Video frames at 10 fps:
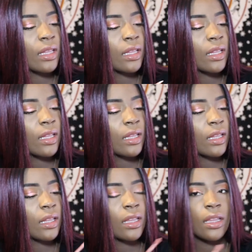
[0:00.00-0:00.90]

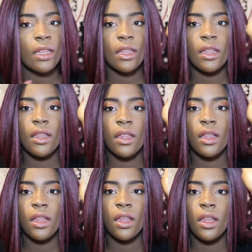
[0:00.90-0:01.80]
No one is speaking in this clip.